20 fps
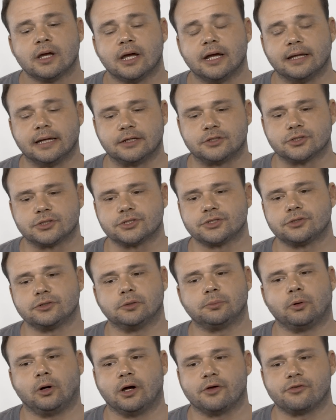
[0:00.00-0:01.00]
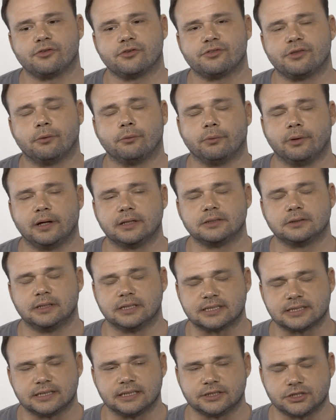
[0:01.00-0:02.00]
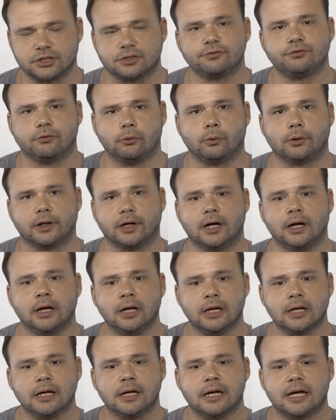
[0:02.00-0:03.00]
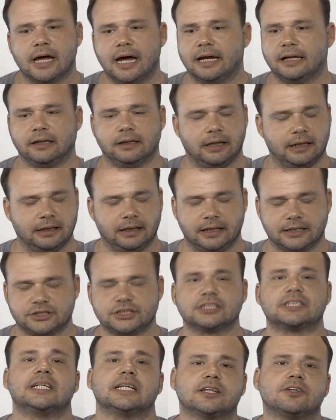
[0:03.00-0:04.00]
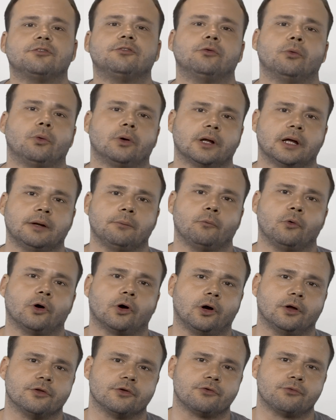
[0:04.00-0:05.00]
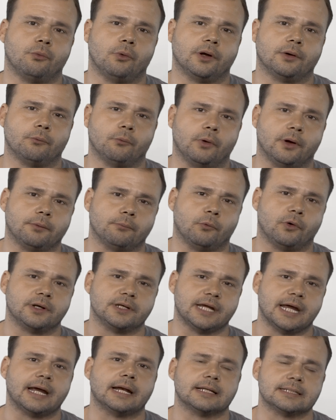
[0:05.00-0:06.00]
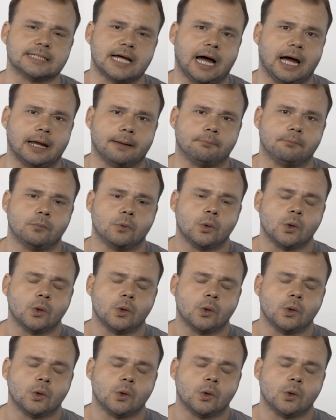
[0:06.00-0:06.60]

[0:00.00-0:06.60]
and they took us through a process that let, let's get you to Florida and, and let's just get to Florida and work on this one, one, one day at a time.